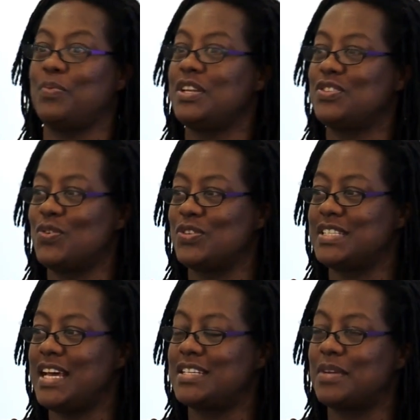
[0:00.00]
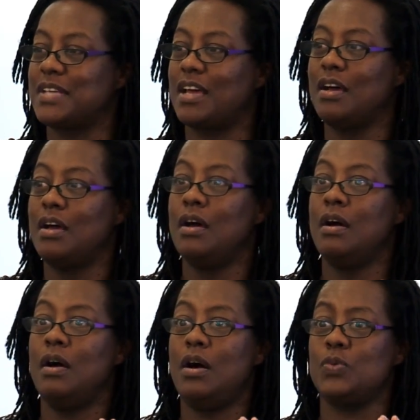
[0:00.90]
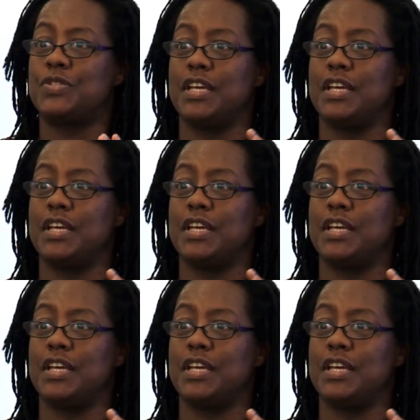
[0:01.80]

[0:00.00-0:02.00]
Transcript: And when I saw it on stage, I was like, oh